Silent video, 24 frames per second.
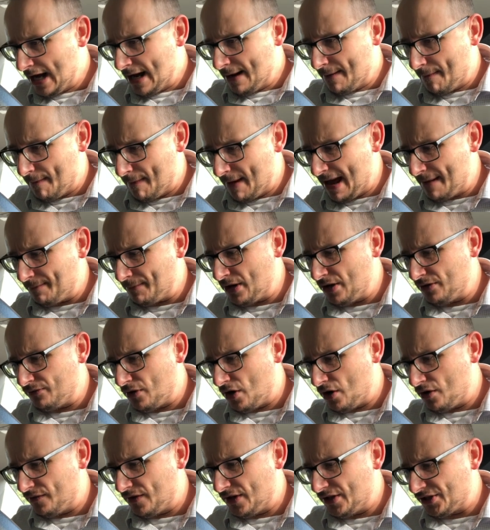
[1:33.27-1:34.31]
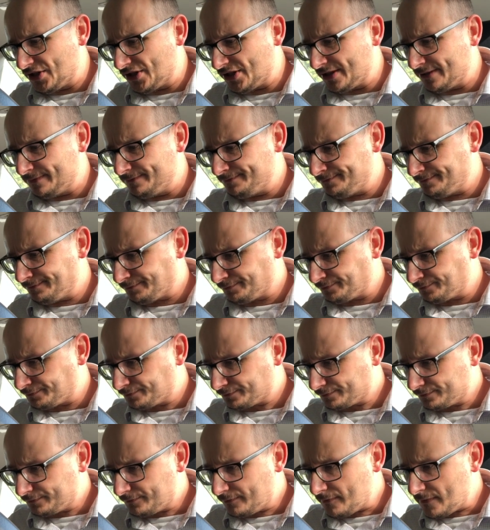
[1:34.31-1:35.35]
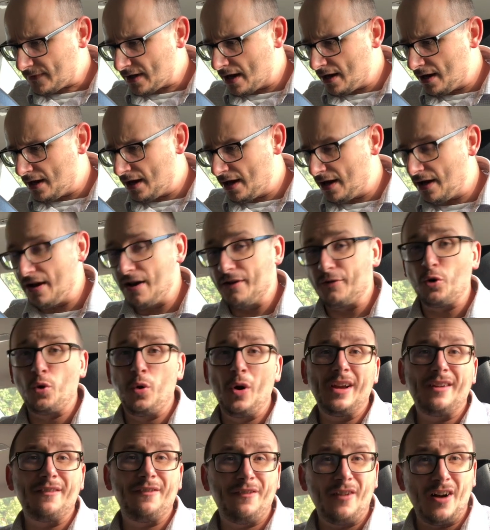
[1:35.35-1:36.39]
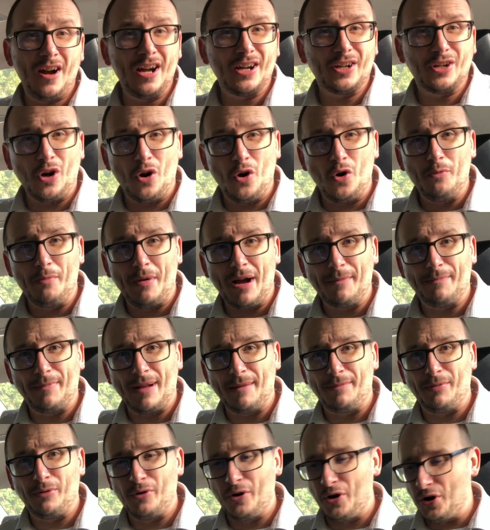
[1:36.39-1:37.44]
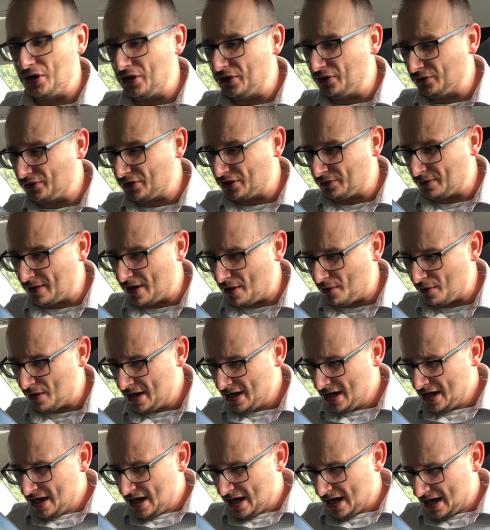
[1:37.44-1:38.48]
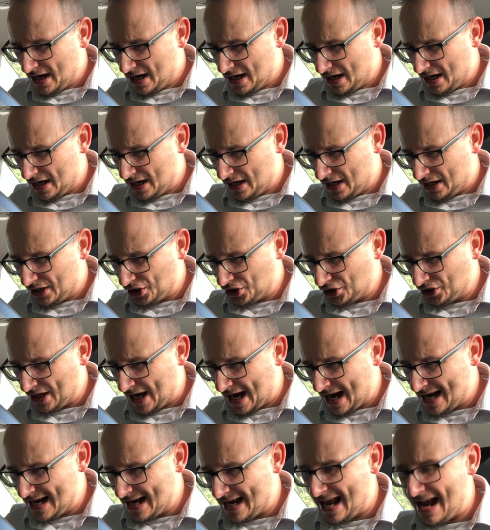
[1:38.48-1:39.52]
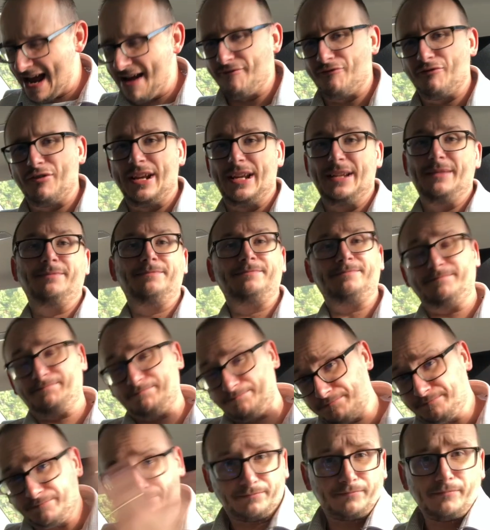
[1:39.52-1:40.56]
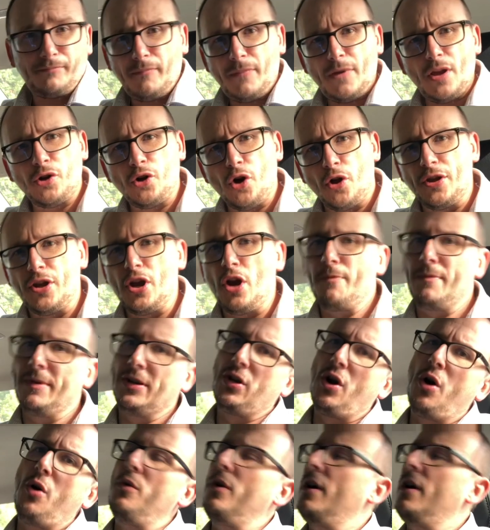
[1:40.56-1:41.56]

Blackburn Rovers. A quick fire goal by Blackpool early doors as well. Shane Lavery got the opening goal.